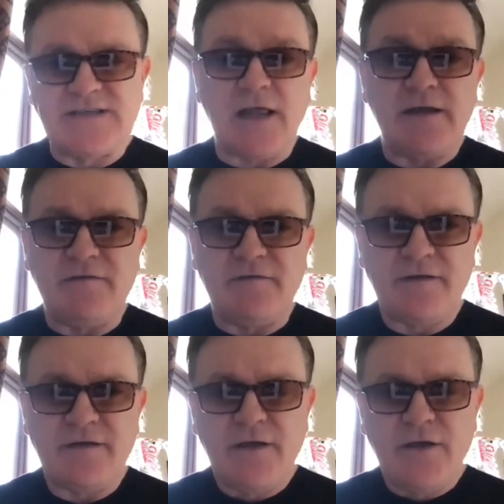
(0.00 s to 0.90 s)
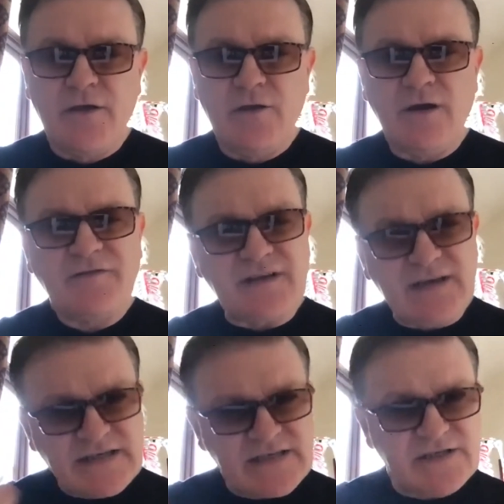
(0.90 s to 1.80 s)
life. You have to
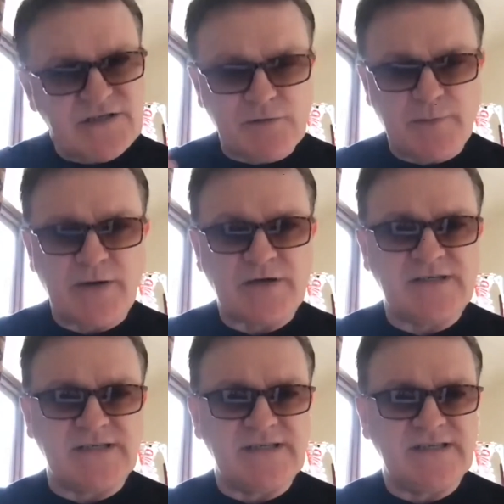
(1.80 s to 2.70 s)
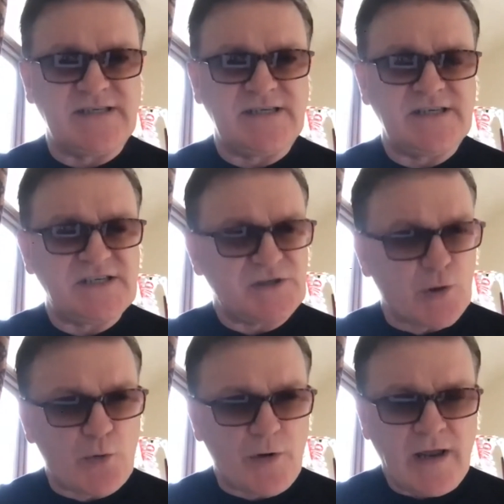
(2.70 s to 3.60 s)
listen to a person's
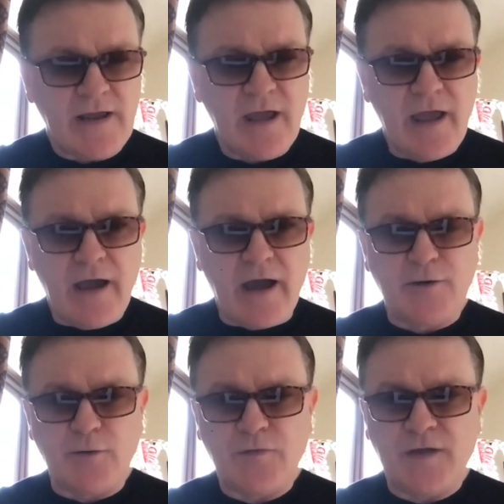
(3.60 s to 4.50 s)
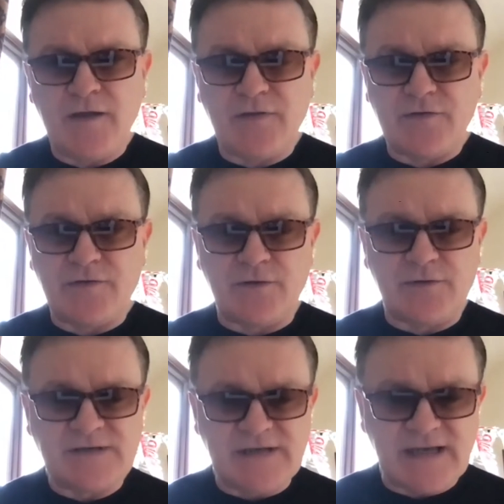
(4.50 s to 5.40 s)
story. I don't think that there
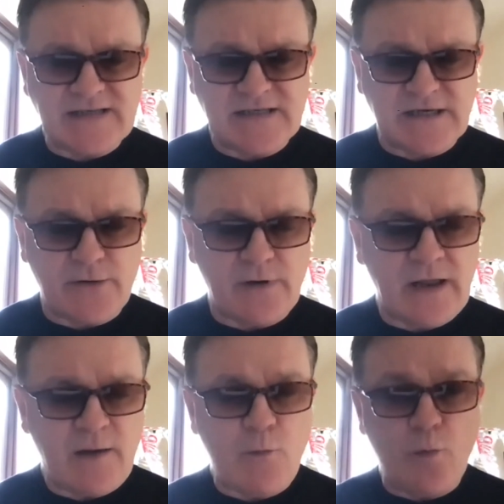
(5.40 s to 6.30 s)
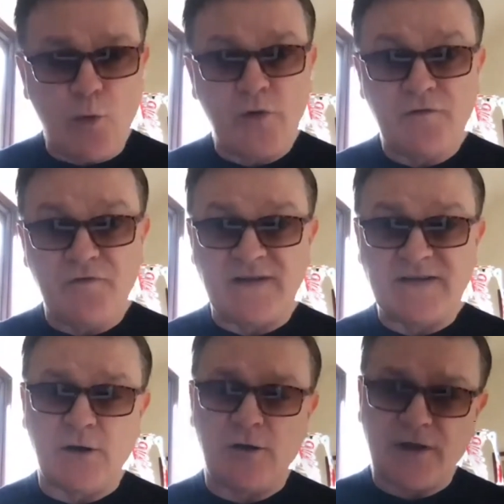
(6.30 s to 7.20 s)
is necessarily a one fits
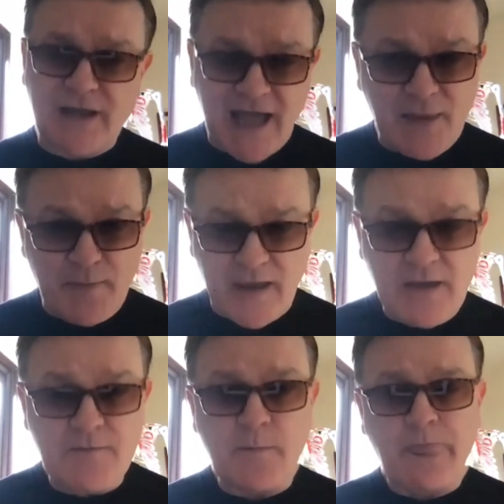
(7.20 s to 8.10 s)
all. There can be.